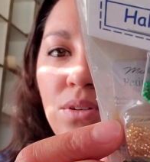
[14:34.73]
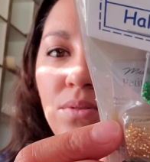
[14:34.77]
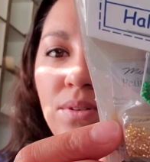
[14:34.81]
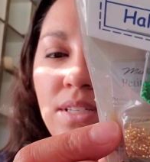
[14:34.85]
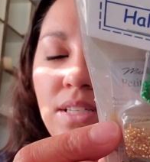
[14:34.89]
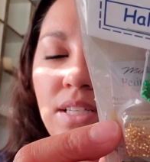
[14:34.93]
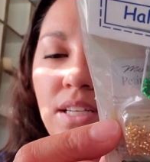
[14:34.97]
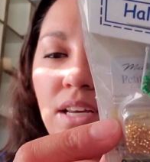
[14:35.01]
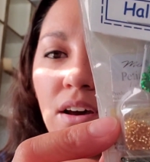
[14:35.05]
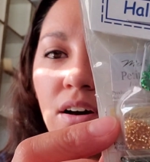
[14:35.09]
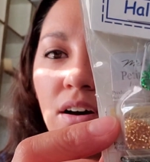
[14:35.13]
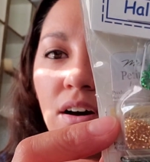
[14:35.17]

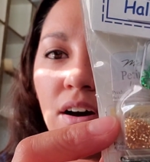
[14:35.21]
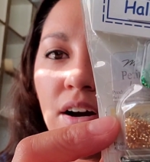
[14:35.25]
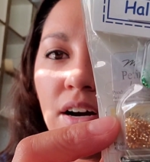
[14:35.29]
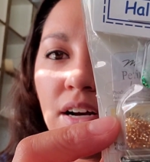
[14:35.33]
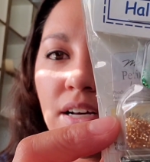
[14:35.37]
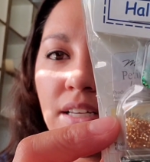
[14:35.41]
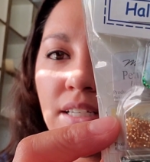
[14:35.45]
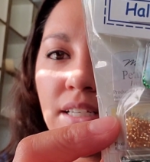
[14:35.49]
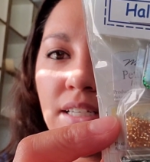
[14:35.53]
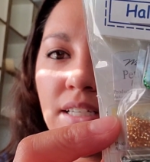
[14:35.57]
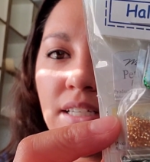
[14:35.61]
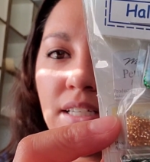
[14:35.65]
ones they are
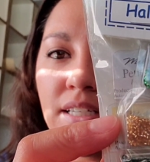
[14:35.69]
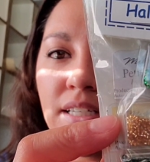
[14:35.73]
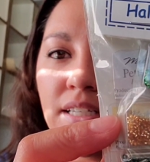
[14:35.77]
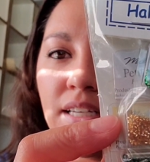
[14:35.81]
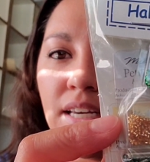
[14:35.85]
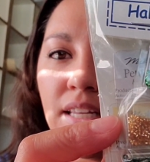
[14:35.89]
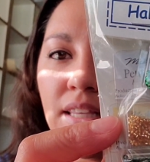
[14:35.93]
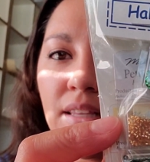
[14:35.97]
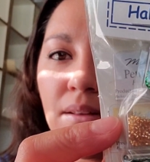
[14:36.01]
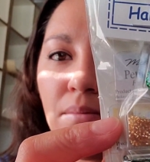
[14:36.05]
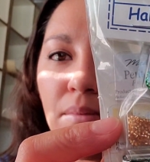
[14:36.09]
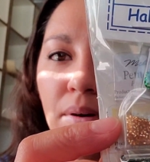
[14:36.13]
because I didn't
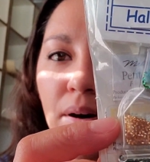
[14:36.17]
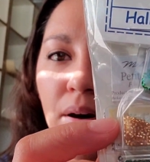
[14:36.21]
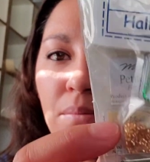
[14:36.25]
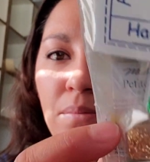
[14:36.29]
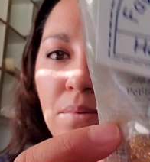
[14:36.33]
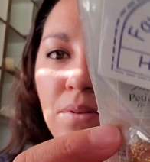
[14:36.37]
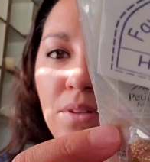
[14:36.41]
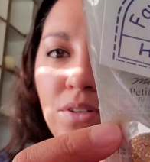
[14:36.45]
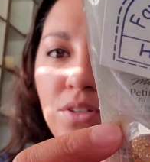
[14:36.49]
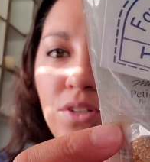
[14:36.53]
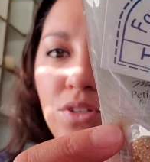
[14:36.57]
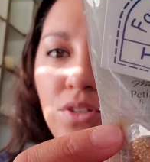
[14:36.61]
take them out.
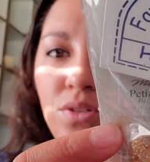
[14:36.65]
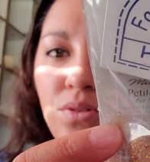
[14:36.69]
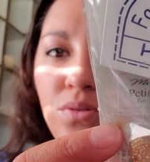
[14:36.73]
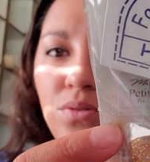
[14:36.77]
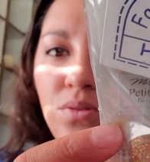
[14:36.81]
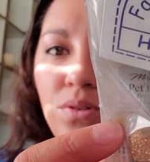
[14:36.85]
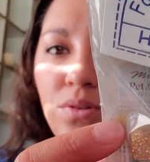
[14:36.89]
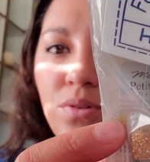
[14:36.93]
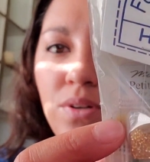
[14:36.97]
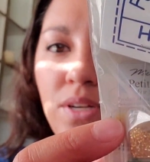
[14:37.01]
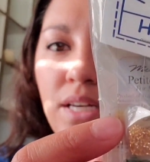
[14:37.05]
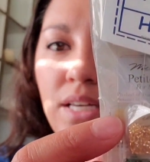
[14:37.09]
But there's 2
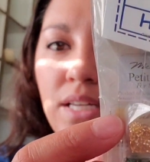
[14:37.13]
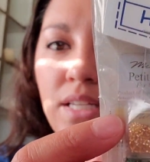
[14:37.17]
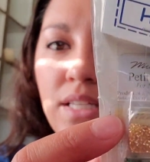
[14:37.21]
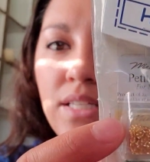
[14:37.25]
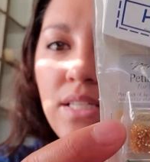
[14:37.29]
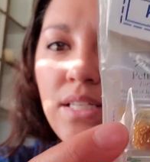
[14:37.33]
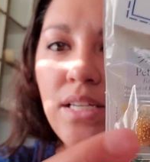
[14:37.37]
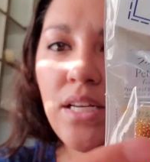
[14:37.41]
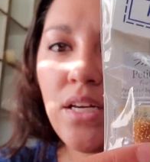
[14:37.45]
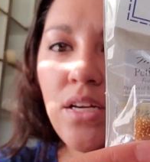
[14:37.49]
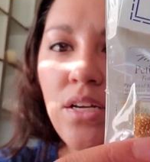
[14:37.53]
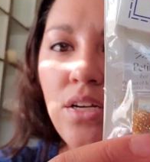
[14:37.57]

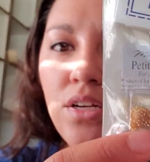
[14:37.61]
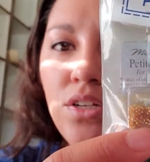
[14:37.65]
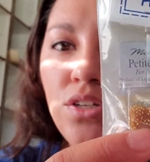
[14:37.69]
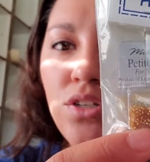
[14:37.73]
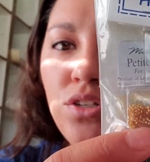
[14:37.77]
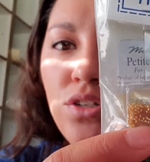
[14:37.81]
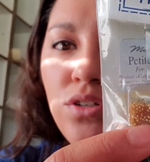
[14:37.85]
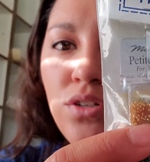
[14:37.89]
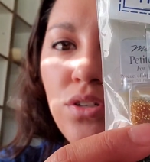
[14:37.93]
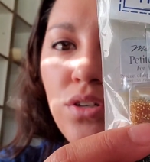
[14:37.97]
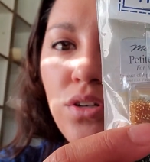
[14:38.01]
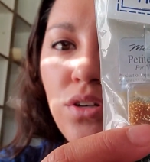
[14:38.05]
greens,
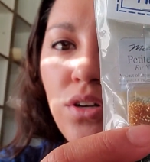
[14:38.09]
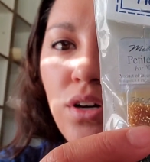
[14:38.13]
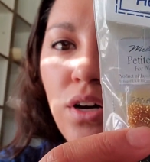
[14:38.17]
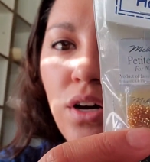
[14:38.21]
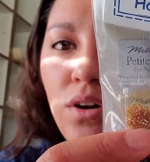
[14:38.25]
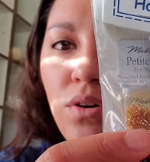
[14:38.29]
a